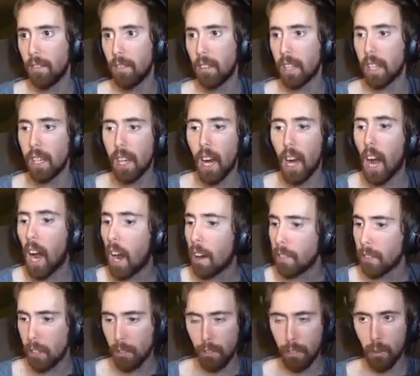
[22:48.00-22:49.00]
Like, he
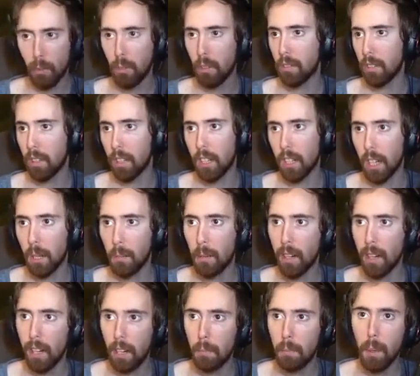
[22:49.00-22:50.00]
obviously wasn't going to come
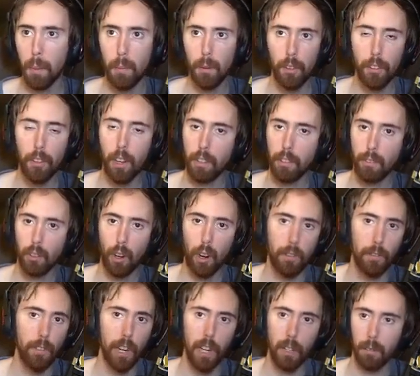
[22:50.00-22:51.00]
out ahead. People thought
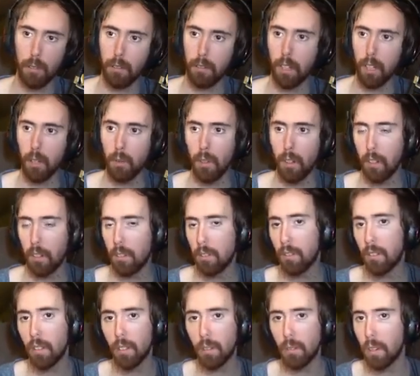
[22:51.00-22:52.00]
Saurfang was going to win. There's
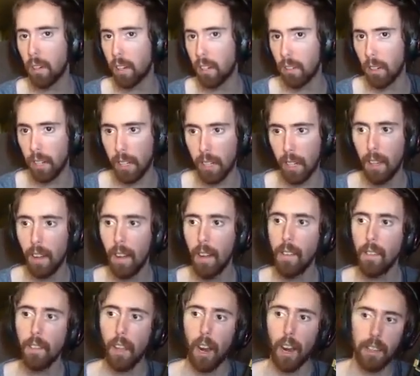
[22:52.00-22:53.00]
no way. Like,
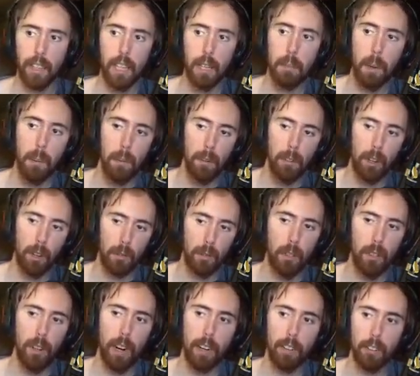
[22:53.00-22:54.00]
I think people don't
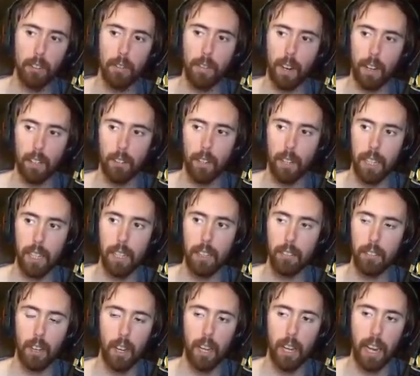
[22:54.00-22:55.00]
realize the fact that, like,
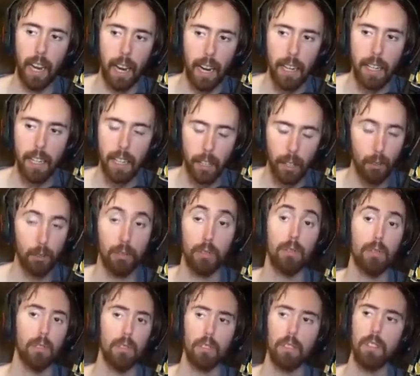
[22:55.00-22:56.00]
he's 80 years
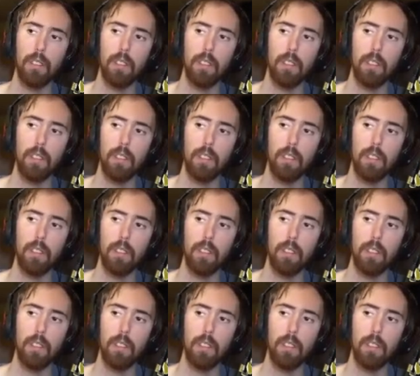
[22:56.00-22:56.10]
old.